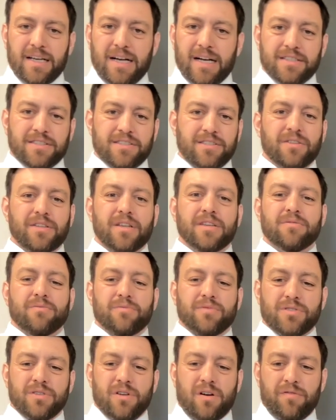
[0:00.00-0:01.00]
still doesn't
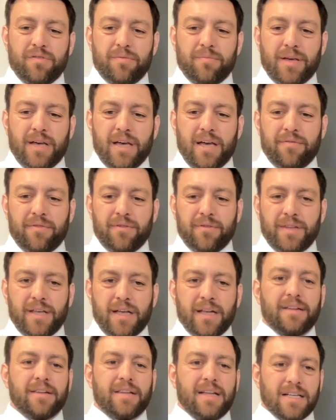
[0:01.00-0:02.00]
resolve the behavior,
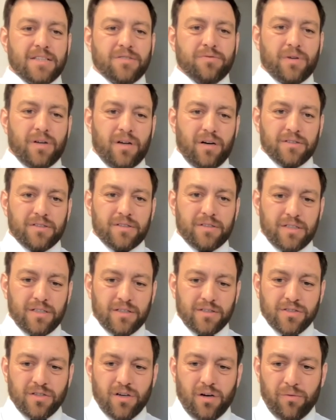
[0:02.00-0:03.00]
then that's when I'll
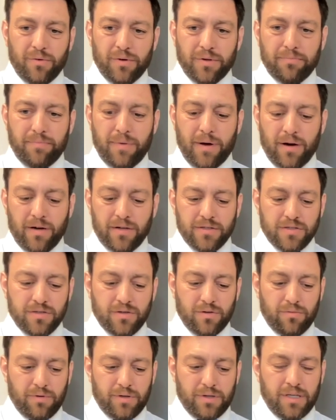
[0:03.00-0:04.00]
consult with parents
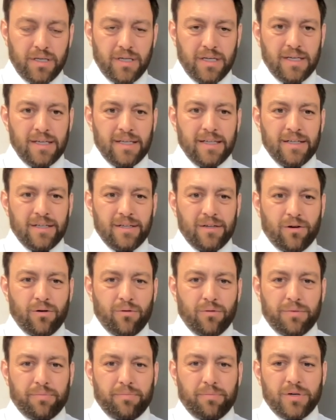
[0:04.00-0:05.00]
or
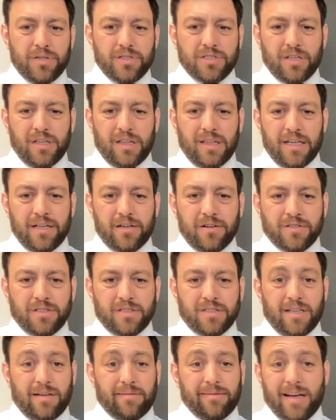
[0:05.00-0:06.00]
with priesthood leaders.
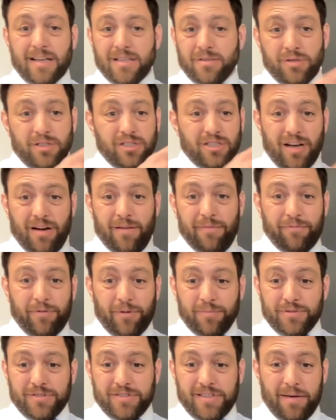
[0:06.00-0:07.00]
And sometimes we jump
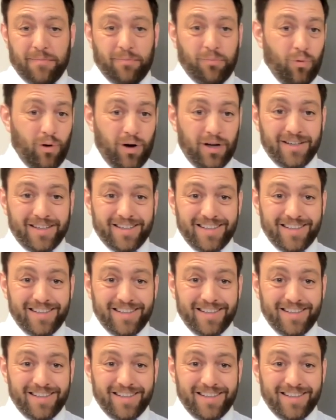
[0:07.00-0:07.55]
from step 1